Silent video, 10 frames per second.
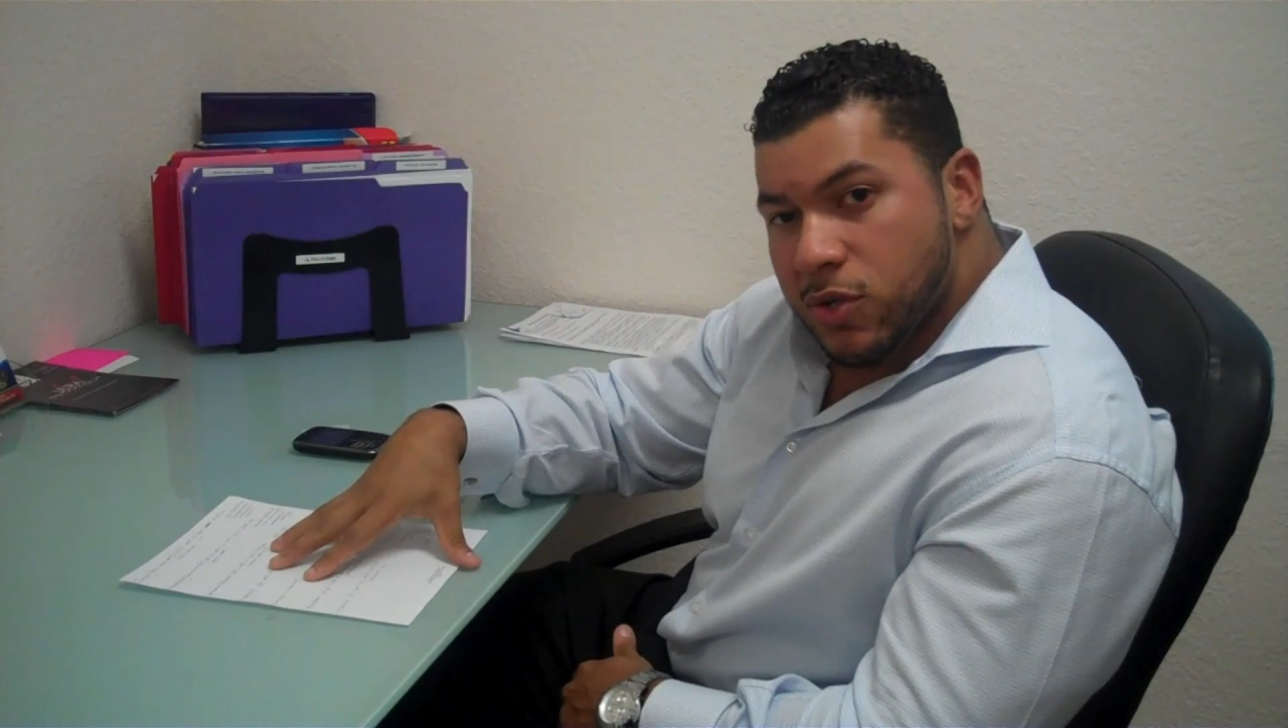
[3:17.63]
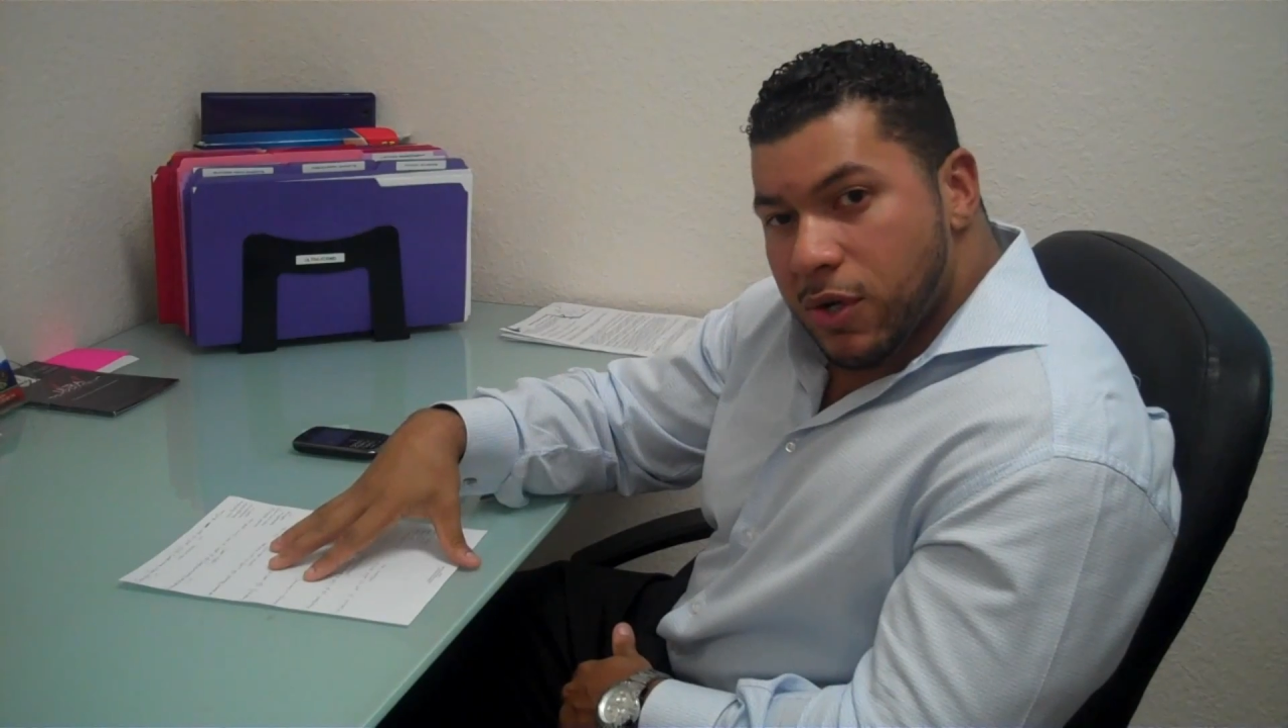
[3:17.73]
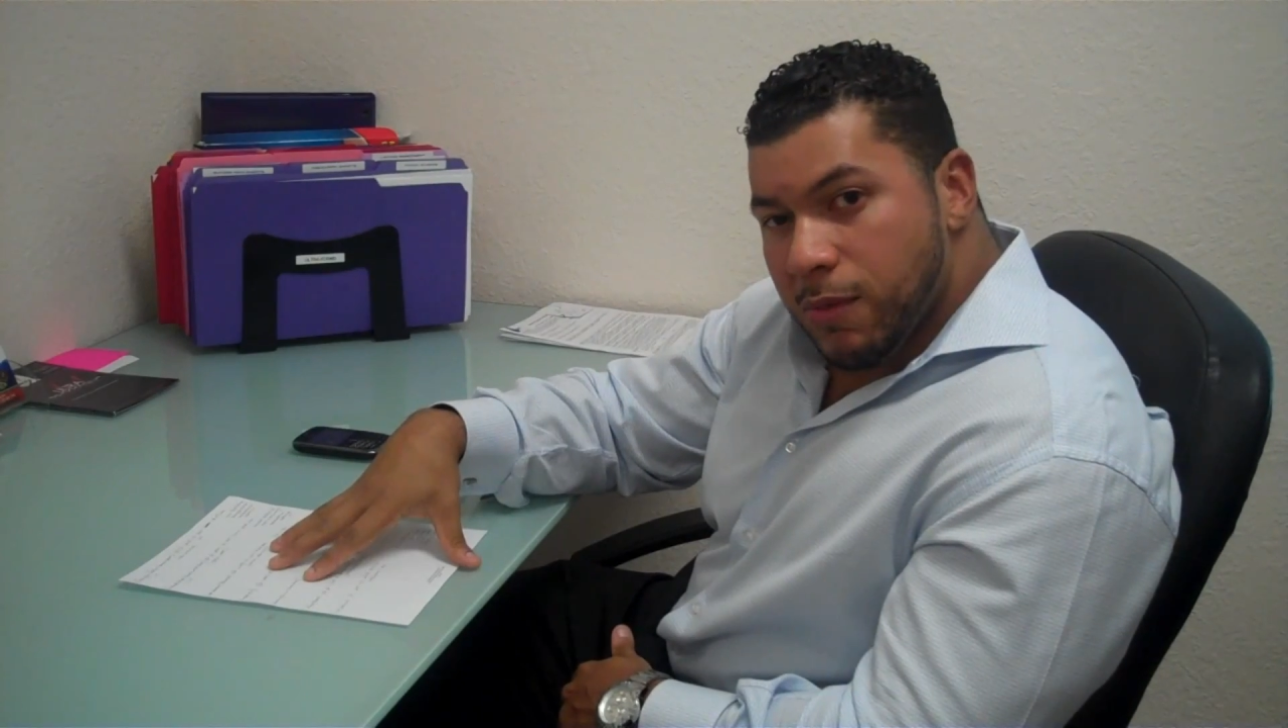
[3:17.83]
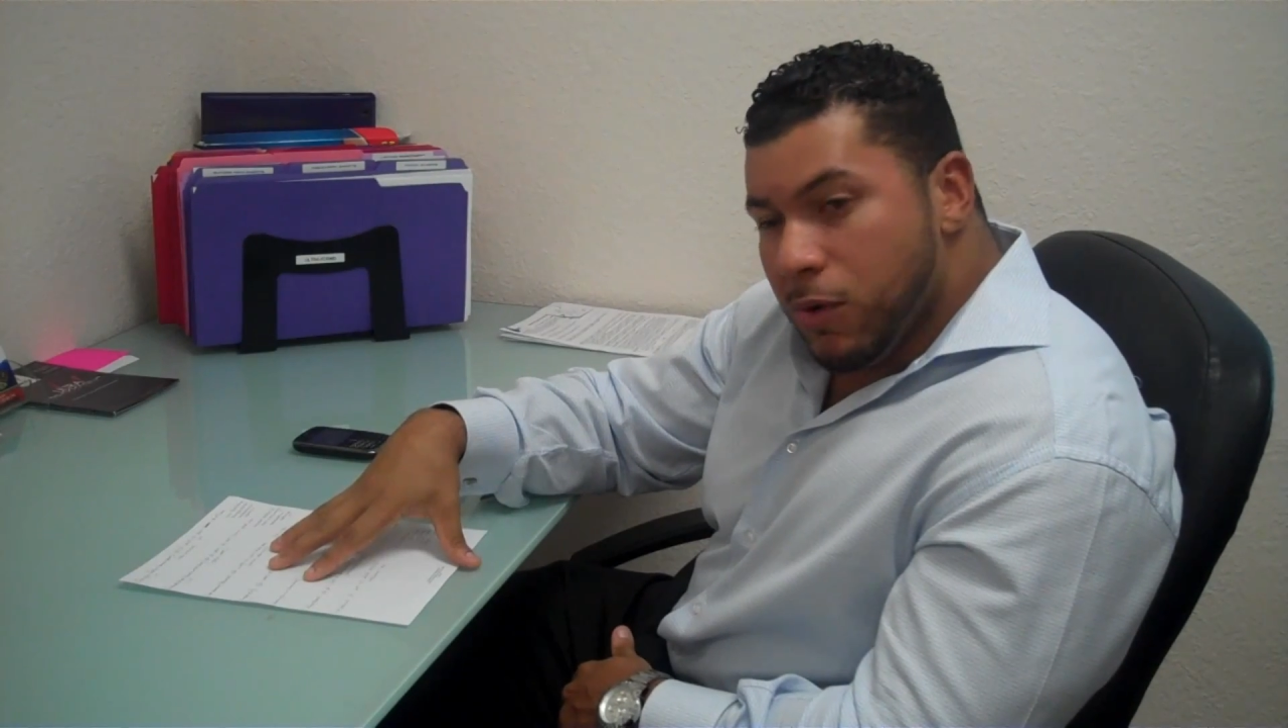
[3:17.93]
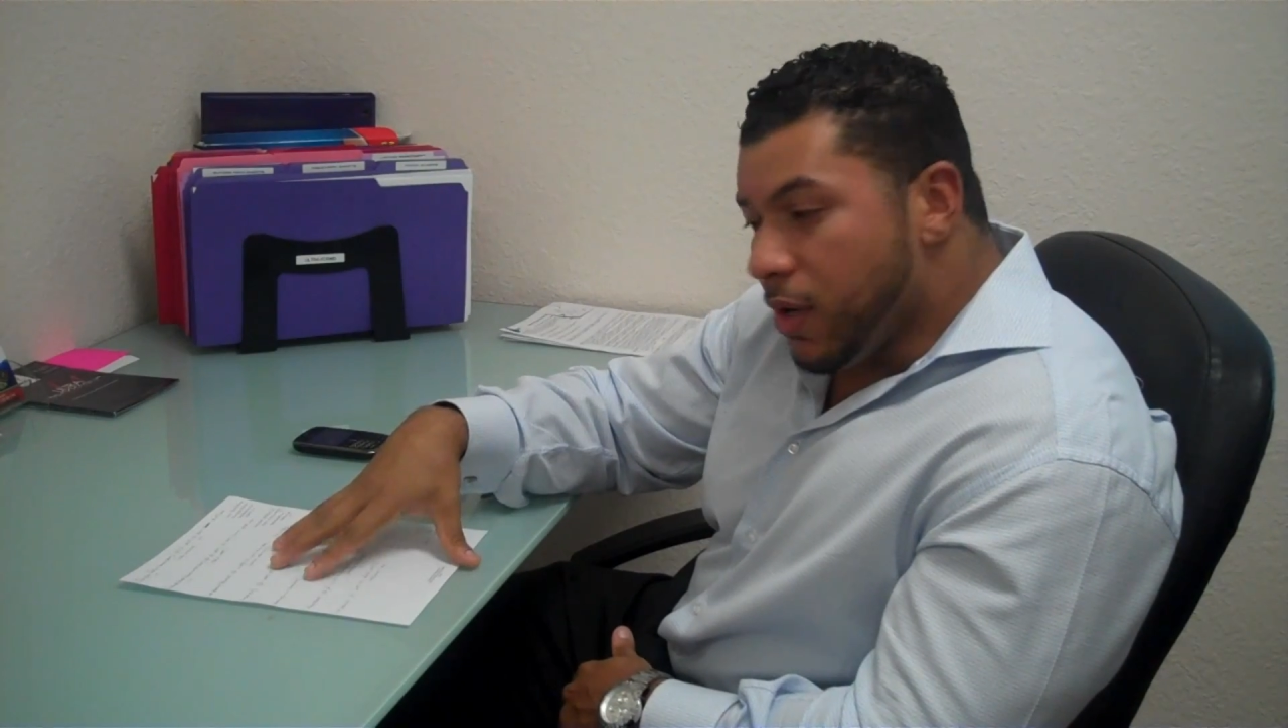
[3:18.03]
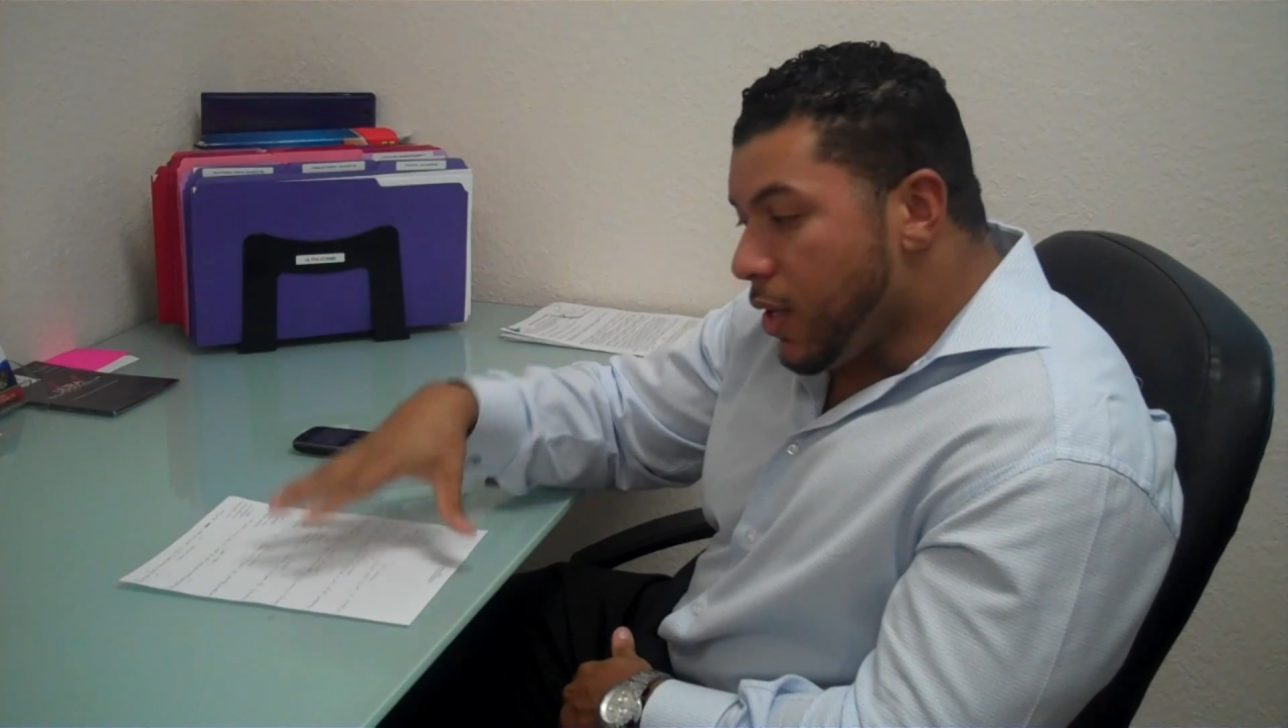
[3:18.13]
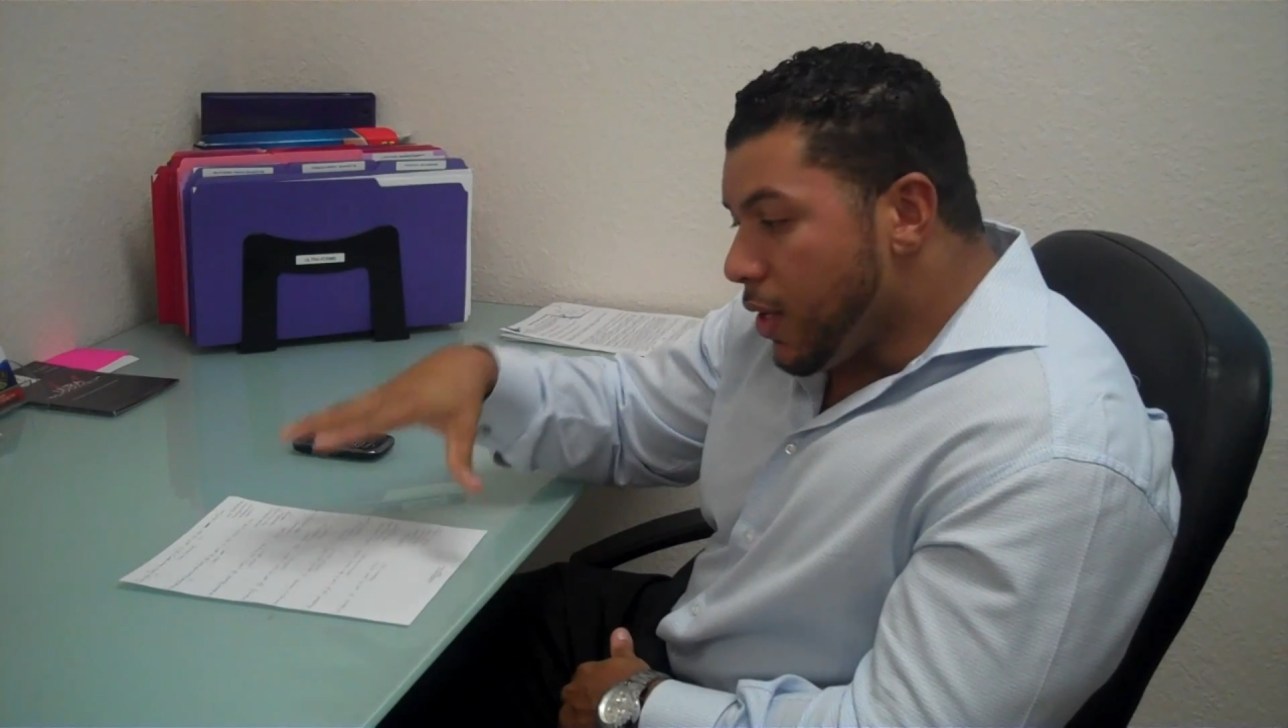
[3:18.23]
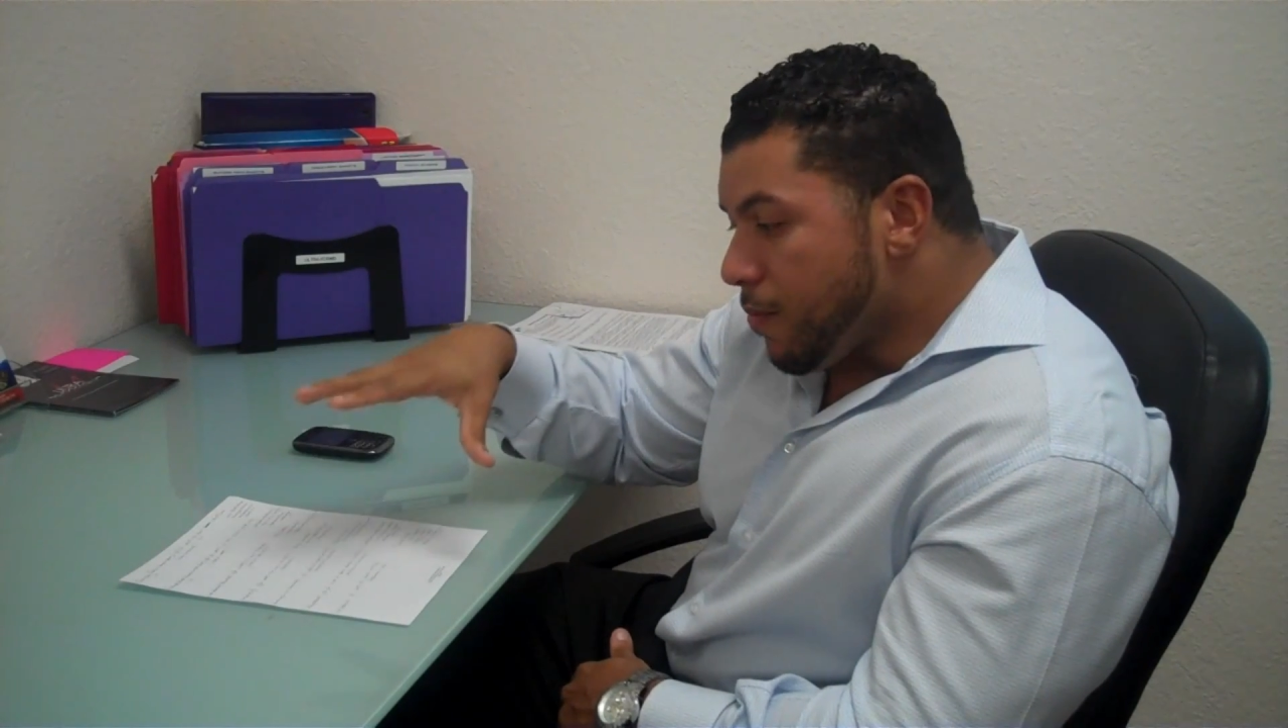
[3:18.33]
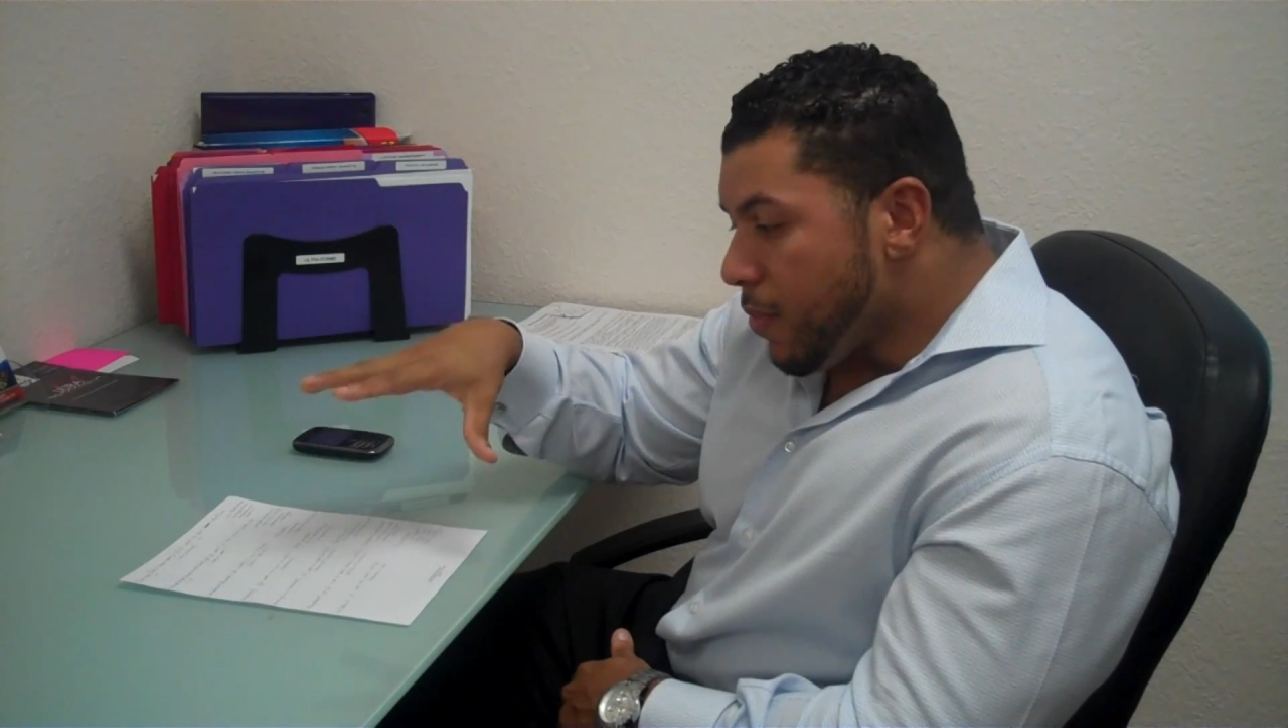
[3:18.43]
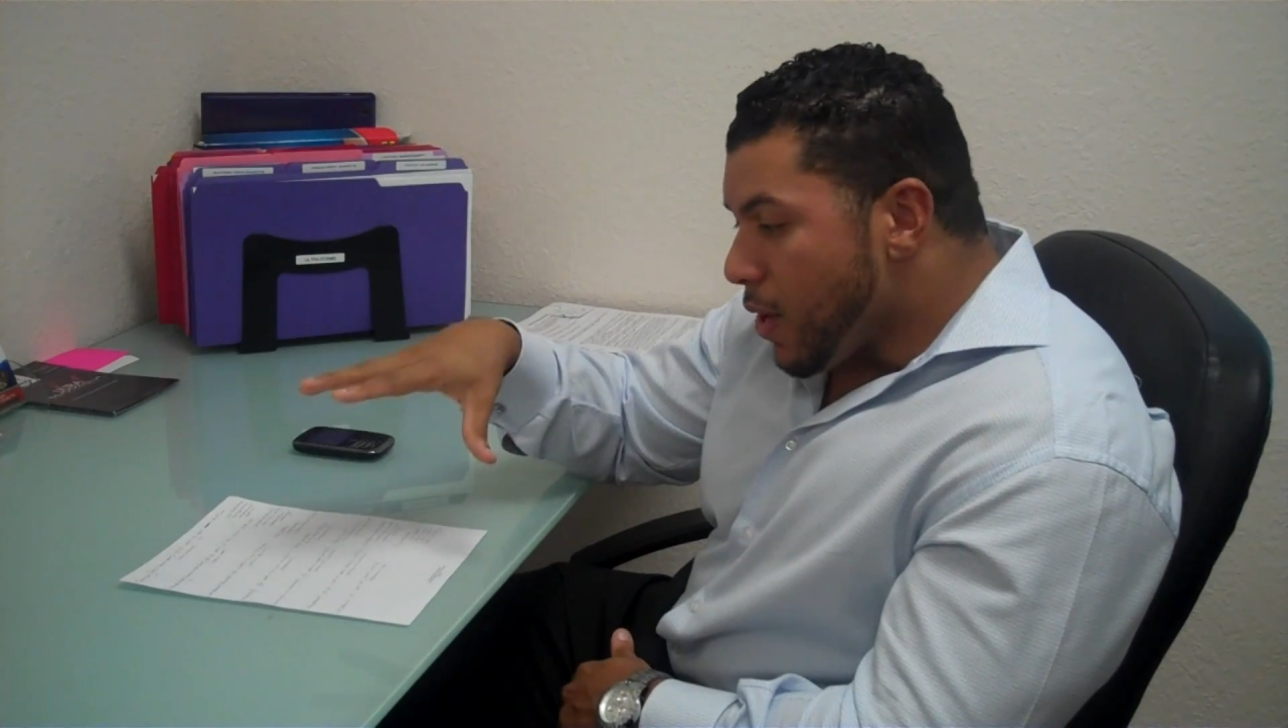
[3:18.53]
our
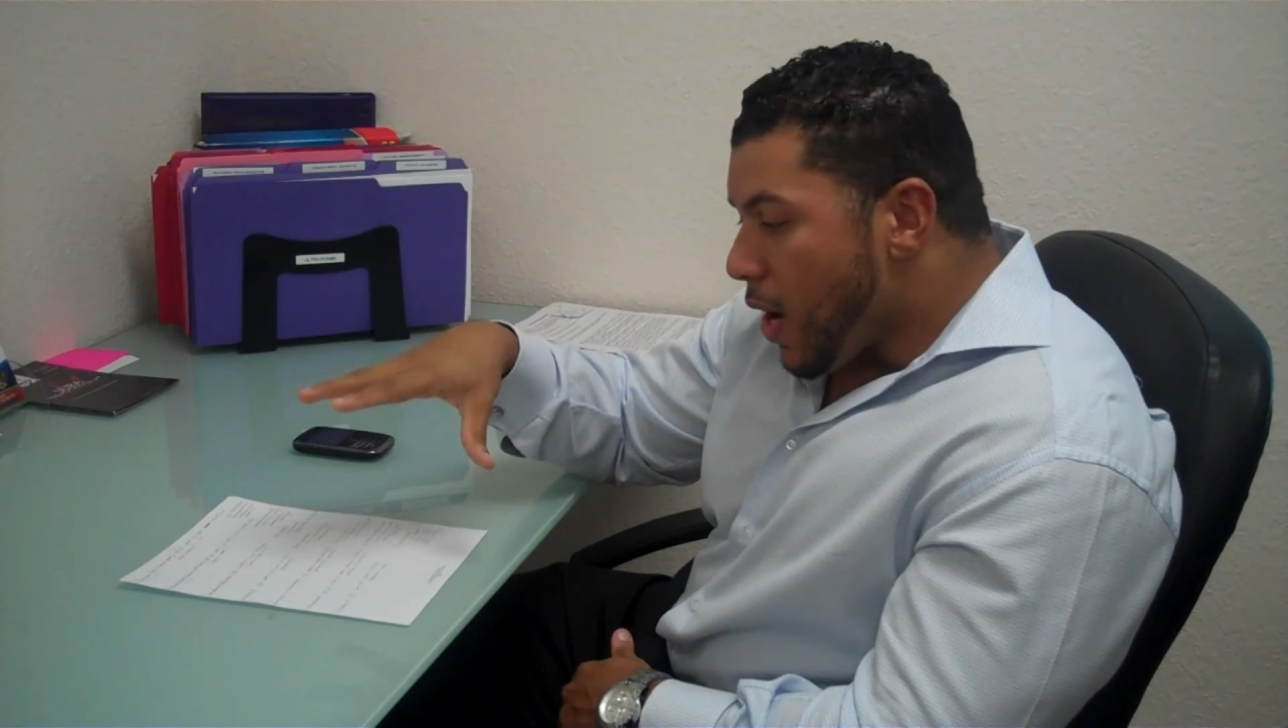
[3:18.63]
community,